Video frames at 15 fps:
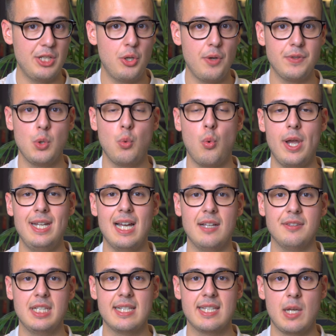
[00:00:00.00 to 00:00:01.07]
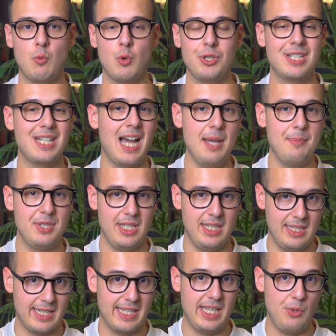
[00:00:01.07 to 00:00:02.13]
have to wait until someone types in the
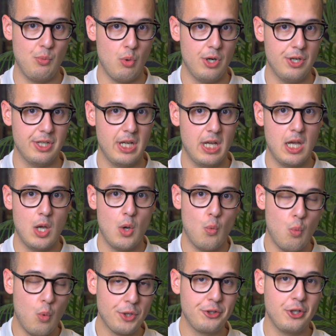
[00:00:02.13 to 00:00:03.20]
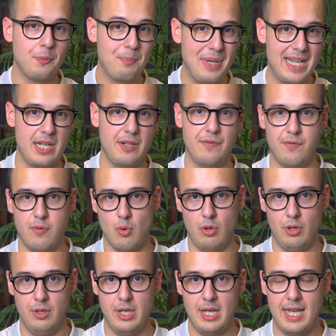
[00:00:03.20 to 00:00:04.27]
keyword what you're bidding for,
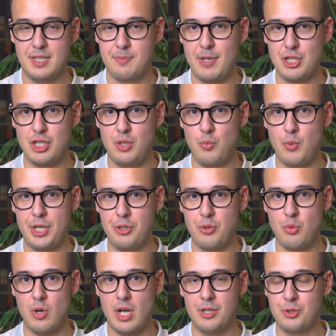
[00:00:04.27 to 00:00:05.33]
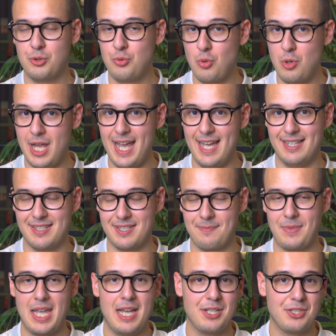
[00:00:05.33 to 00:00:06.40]
especially when you run Google ads.
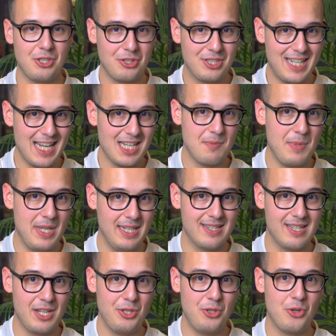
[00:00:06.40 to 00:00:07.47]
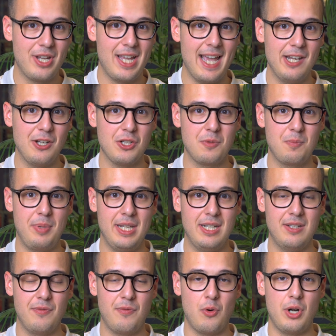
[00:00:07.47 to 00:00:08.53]
So that means you cannot bid
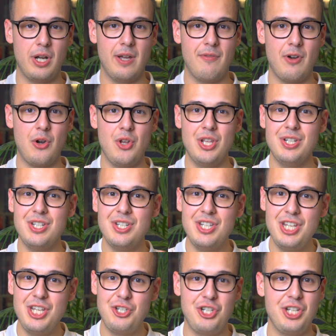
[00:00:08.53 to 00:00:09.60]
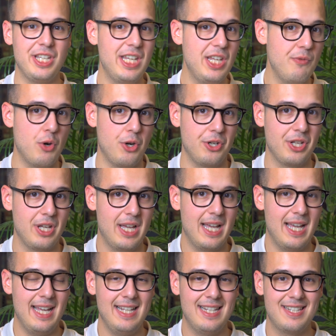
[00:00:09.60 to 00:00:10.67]
for a very niche keyword.
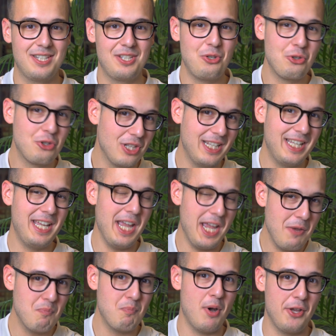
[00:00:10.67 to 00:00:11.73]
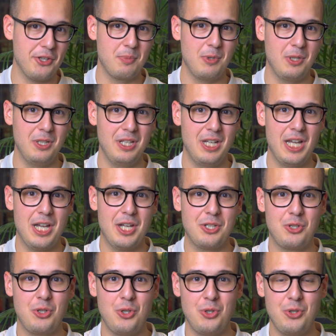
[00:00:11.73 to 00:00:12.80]
It's usually impossible
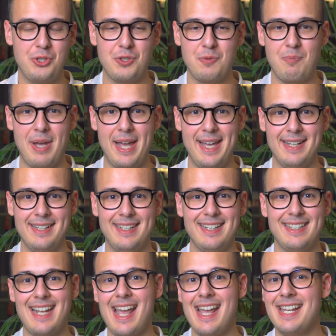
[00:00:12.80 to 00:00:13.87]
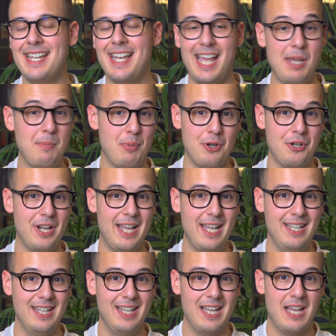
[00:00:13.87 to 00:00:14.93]
to spend 10K per day
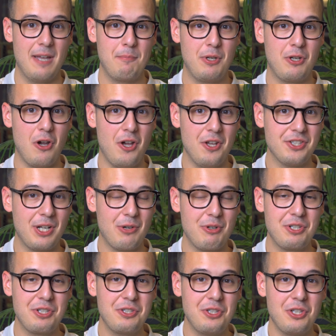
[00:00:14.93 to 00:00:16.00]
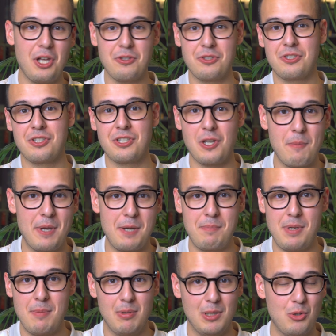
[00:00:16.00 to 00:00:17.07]
because there is not so many
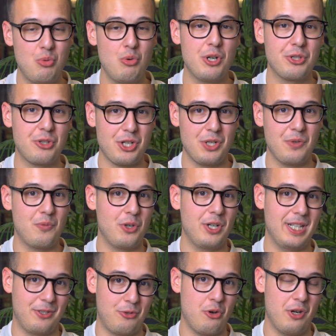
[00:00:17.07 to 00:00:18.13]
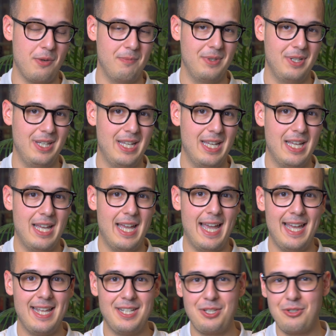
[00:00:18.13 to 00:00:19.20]
people who are searching for that term.
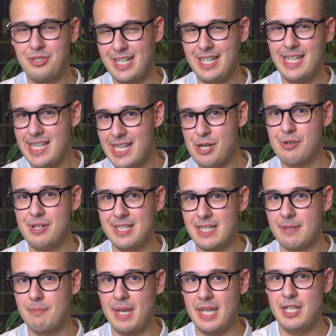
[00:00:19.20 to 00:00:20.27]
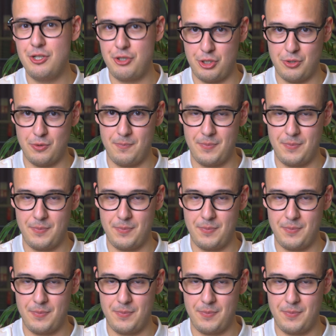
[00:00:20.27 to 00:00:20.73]
And you see, here is the main issue.